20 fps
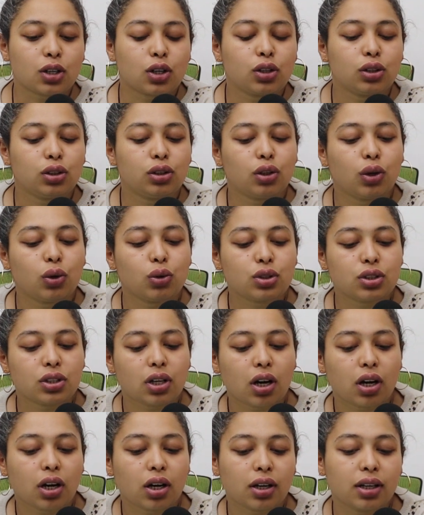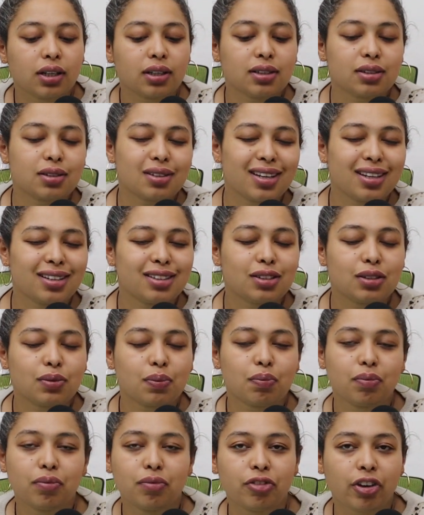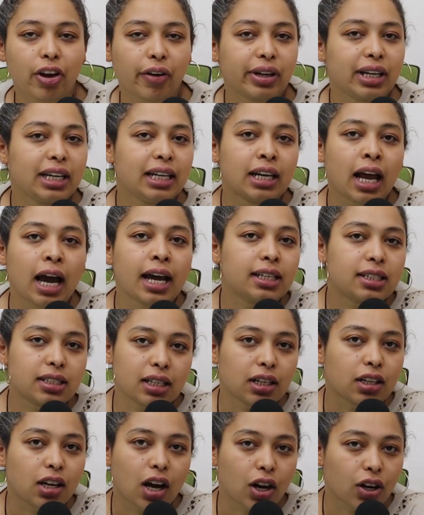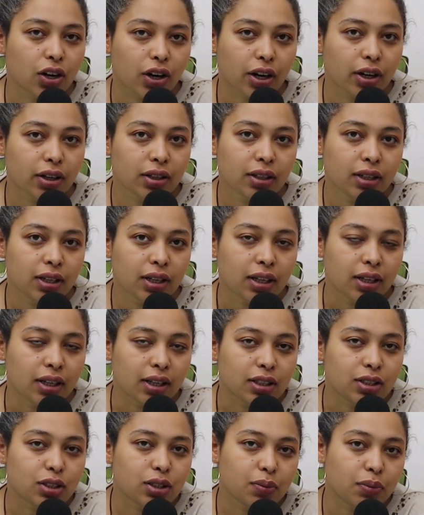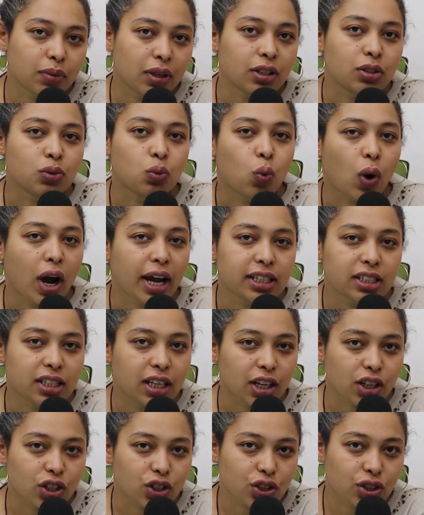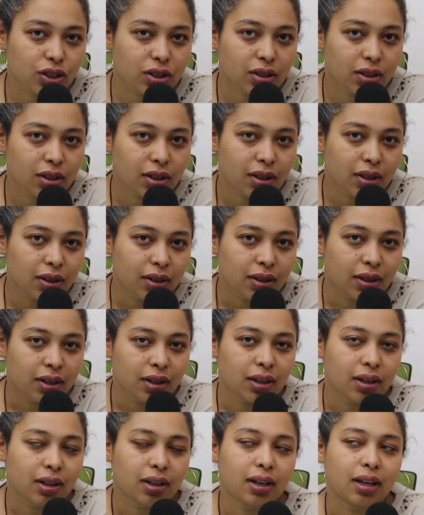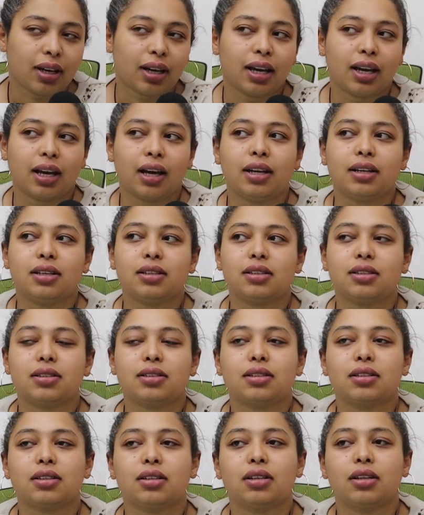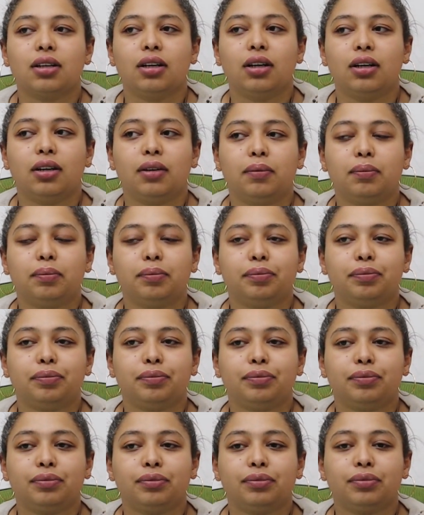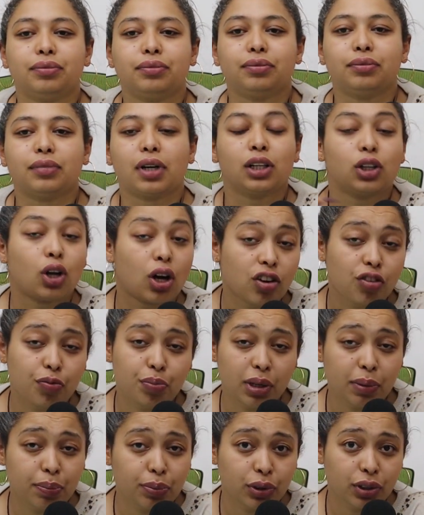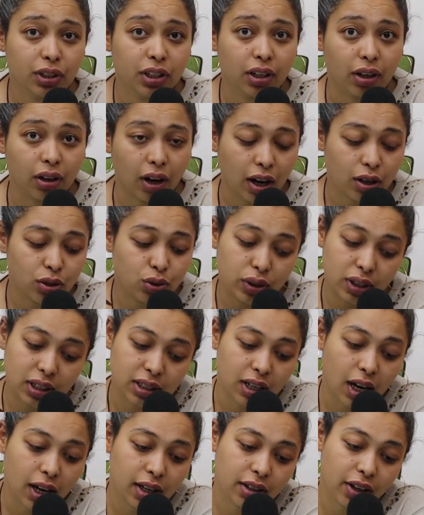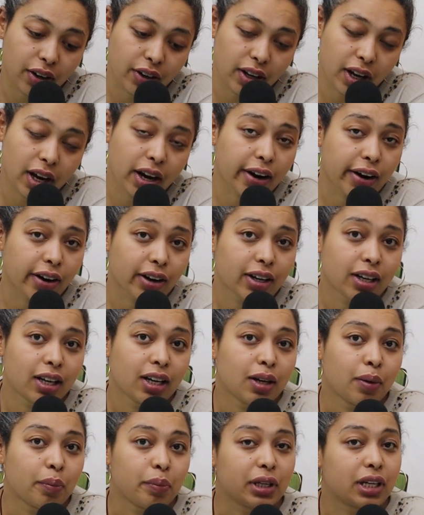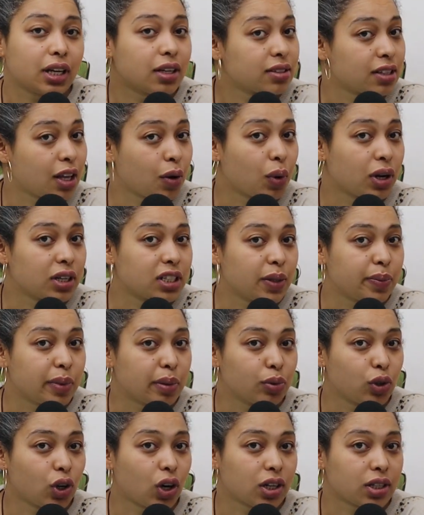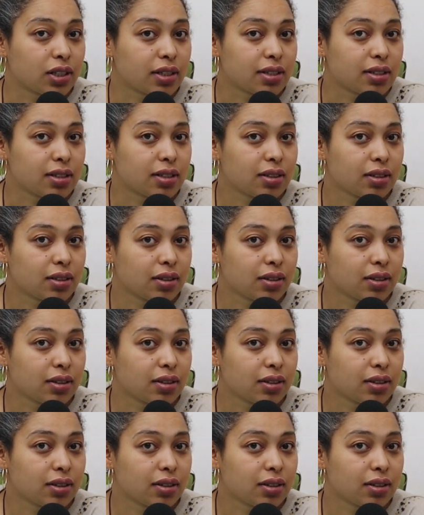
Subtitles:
closer. It's very light in color. It's whitish, and a lot of people here actually dye their hair because they want to be blonde.